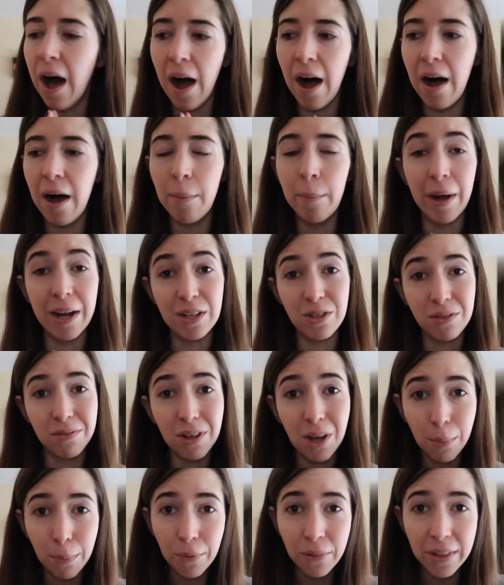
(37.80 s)
I do have
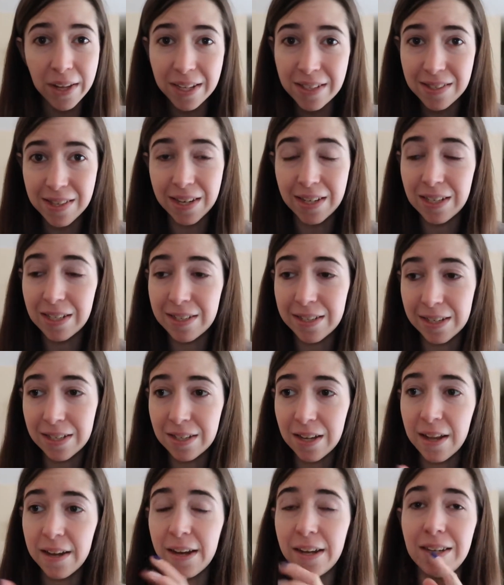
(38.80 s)
a couple things that I need to get
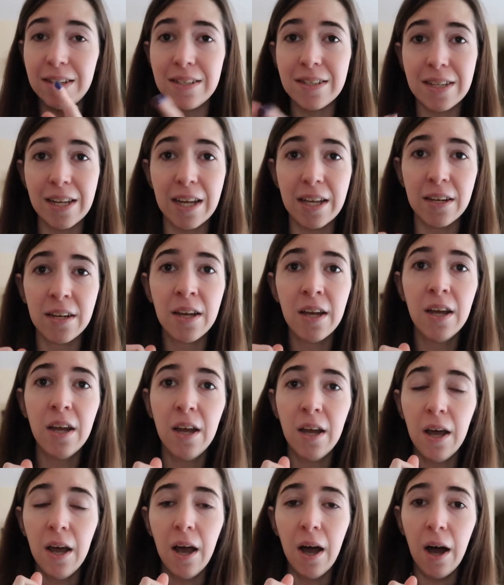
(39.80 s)
done. I need to get
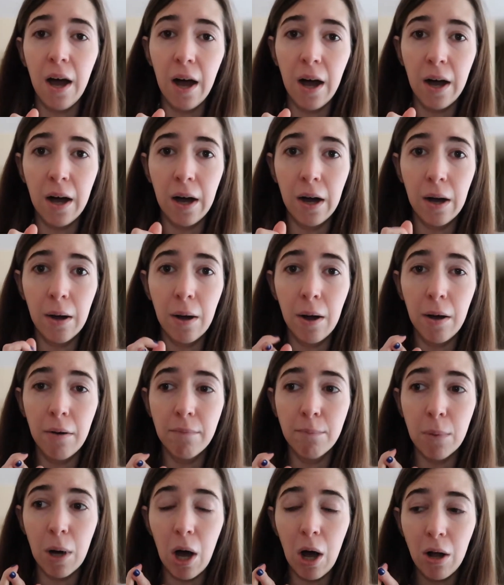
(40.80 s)

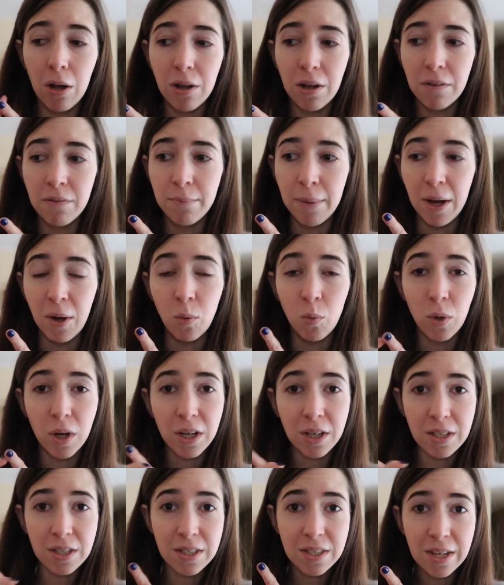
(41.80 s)
all of my
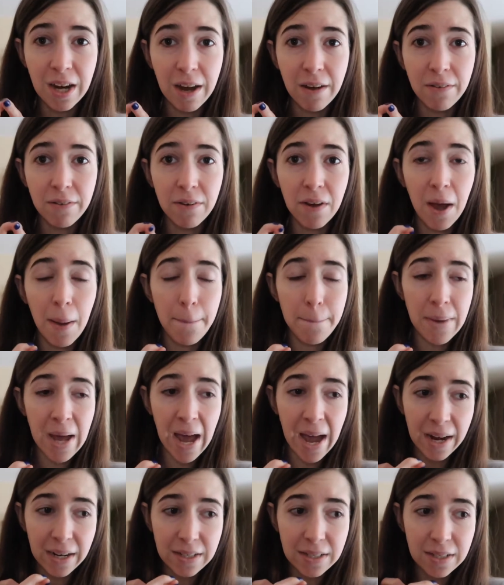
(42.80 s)
work stuff
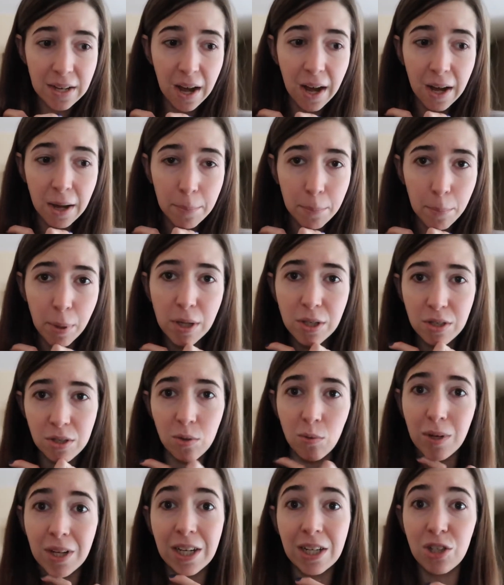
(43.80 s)
packed up
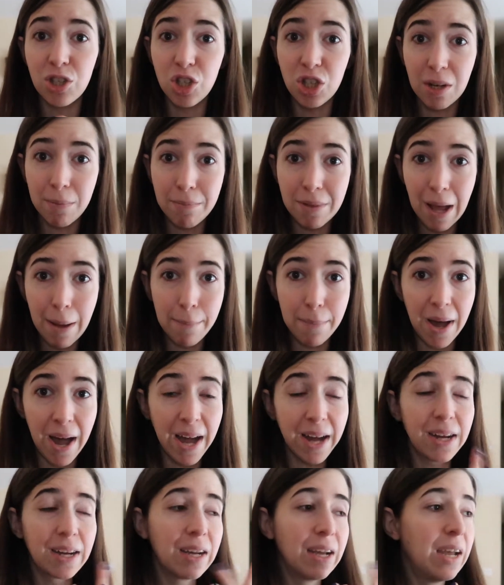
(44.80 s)
so we can ship that
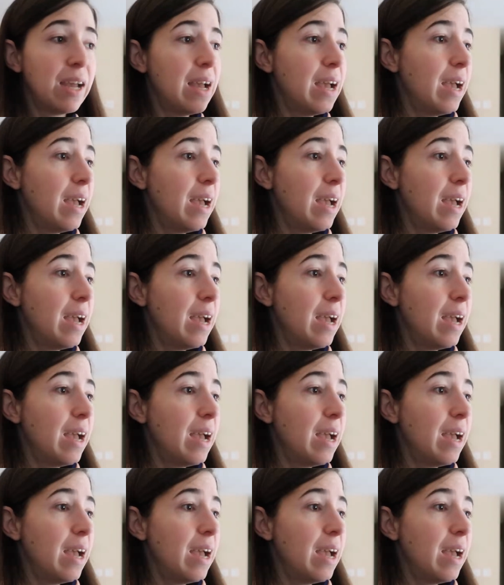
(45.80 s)
back.